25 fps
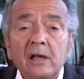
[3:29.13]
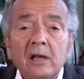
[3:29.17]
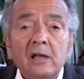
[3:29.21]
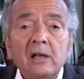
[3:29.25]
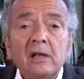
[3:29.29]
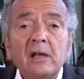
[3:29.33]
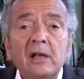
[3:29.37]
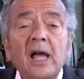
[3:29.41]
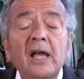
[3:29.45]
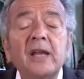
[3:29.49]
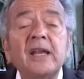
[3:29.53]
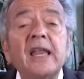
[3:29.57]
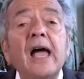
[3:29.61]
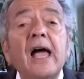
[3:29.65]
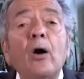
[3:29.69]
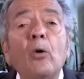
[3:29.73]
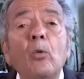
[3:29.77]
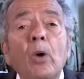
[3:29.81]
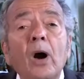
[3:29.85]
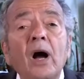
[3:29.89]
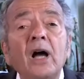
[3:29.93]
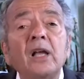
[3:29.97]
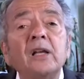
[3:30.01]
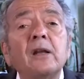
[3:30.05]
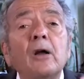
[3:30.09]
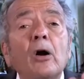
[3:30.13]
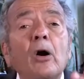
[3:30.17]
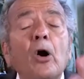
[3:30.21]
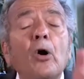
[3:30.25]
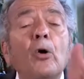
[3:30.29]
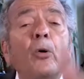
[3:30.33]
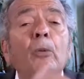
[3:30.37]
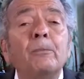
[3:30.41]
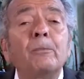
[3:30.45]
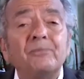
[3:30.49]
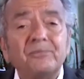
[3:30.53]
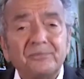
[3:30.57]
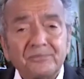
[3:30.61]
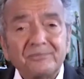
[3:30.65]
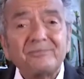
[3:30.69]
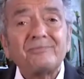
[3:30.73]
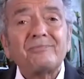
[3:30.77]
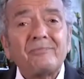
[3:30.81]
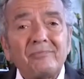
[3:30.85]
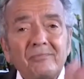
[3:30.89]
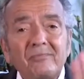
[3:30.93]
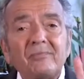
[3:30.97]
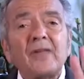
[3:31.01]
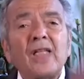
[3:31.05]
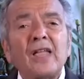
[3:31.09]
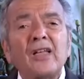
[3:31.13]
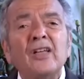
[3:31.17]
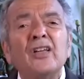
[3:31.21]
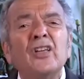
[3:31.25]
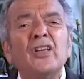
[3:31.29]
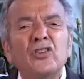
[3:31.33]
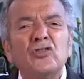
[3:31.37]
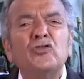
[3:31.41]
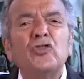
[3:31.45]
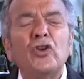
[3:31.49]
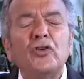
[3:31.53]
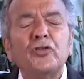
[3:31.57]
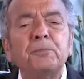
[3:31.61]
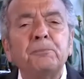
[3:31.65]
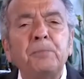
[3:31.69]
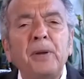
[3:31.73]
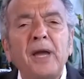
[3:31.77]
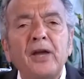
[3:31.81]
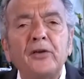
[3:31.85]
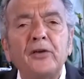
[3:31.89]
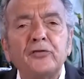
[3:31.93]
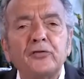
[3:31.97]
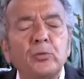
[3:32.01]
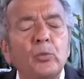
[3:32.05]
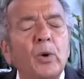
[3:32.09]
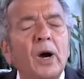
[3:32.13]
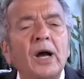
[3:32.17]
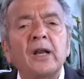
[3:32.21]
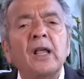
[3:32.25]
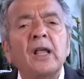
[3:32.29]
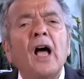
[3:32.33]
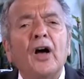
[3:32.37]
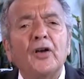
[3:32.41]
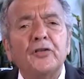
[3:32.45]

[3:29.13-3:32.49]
And now what? Oh, just passed what?